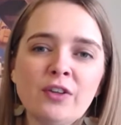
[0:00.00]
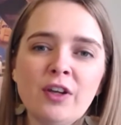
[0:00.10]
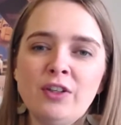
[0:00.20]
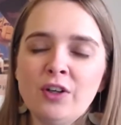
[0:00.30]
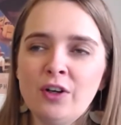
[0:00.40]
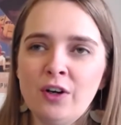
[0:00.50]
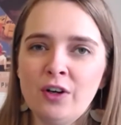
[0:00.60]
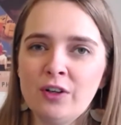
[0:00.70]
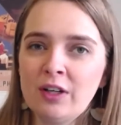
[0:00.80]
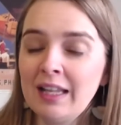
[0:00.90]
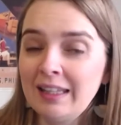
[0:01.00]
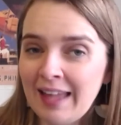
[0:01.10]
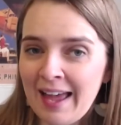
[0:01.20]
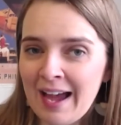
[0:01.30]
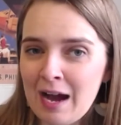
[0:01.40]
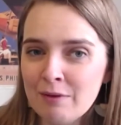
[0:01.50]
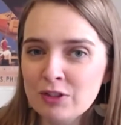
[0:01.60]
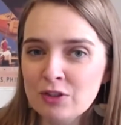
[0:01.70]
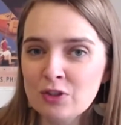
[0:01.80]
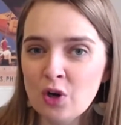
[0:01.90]
your cloud
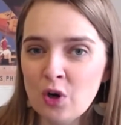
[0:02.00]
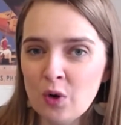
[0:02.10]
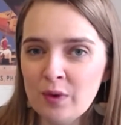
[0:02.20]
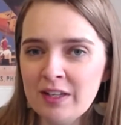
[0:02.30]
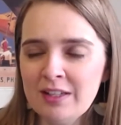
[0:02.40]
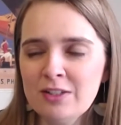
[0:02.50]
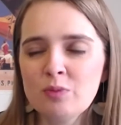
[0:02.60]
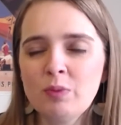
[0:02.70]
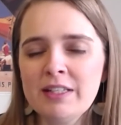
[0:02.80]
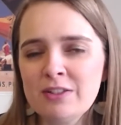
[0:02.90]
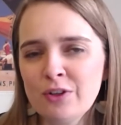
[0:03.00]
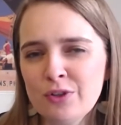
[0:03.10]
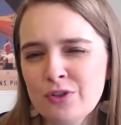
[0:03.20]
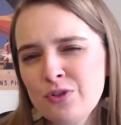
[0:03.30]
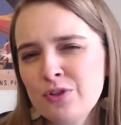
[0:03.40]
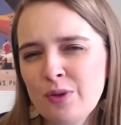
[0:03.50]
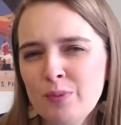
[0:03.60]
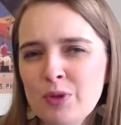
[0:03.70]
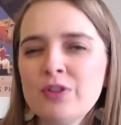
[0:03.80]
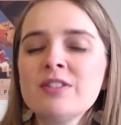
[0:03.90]
storage. Please don't just use your
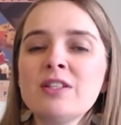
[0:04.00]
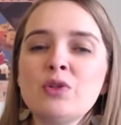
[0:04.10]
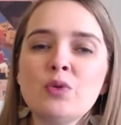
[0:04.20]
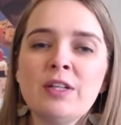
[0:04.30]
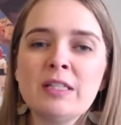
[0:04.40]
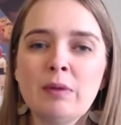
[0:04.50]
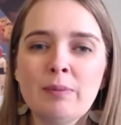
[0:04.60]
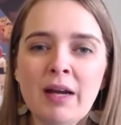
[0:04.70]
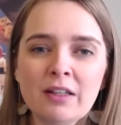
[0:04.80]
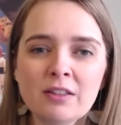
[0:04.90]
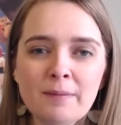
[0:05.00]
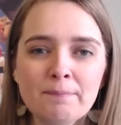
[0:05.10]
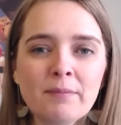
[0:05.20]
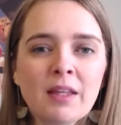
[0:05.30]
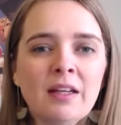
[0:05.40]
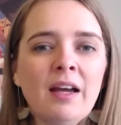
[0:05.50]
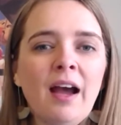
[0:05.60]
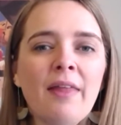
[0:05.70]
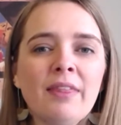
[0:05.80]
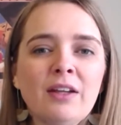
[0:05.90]
computer because they do need to be backed up.
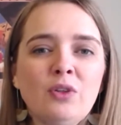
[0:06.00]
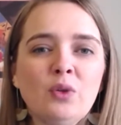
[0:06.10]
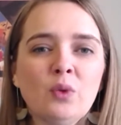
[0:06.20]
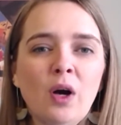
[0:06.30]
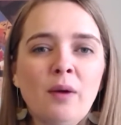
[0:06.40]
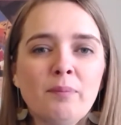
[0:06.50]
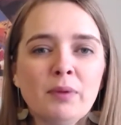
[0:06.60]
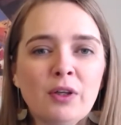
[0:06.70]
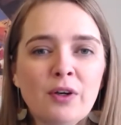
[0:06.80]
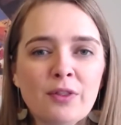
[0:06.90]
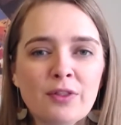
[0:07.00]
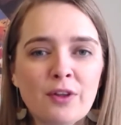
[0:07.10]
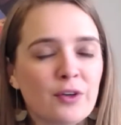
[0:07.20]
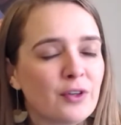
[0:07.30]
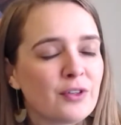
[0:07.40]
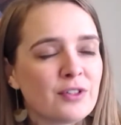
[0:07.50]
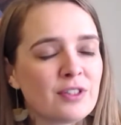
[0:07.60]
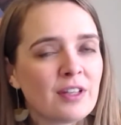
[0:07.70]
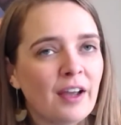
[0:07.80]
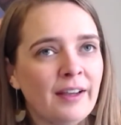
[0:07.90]
And then you upload
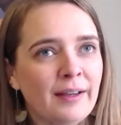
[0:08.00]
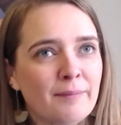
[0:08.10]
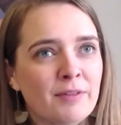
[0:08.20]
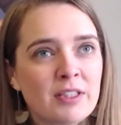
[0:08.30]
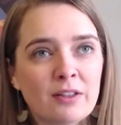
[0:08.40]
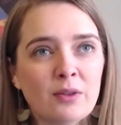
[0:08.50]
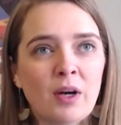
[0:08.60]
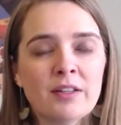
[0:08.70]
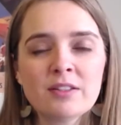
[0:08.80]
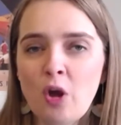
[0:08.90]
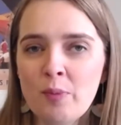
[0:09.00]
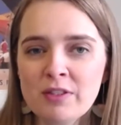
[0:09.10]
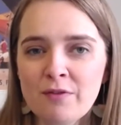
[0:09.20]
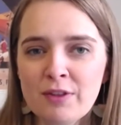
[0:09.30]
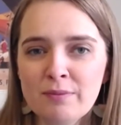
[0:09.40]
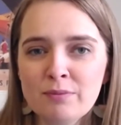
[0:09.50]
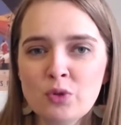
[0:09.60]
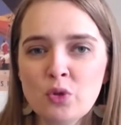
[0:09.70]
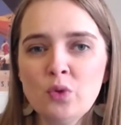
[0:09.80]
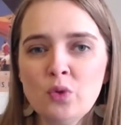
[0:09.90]
those physical ones, copies of them,
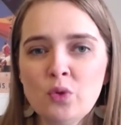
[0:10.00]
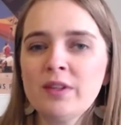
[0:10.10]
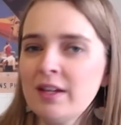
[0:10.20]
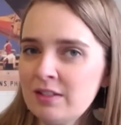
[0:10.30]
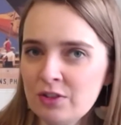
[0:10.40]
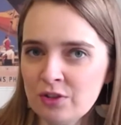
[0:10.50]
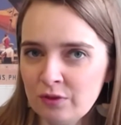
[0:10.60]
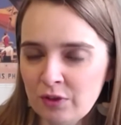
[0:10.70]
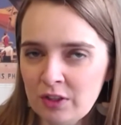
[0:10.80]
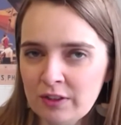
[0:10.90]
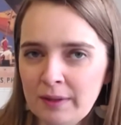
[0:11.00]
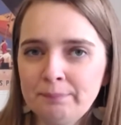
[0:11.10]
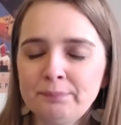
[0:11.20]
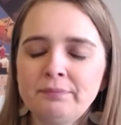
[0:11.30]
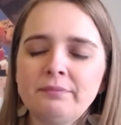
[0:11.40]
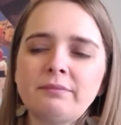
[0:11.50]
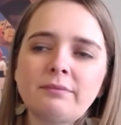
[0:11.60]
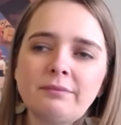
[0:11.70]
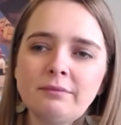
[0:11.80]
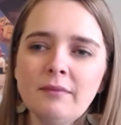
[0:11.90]
to that digital folder,
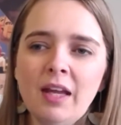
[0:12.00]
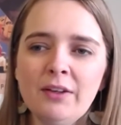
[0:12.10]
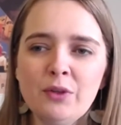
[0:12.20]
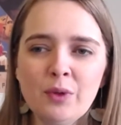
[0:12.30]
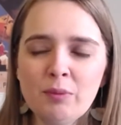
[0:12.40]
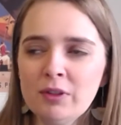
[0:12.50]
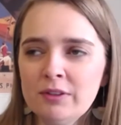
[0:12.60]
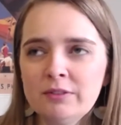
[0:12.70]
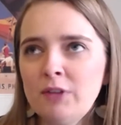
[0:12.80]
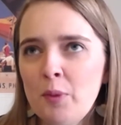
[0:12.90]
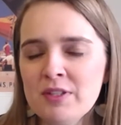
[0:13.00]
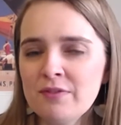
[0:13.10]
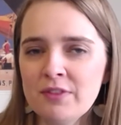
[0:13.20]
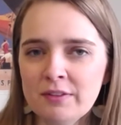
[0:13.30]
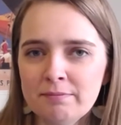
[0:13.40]
and you upload copies of the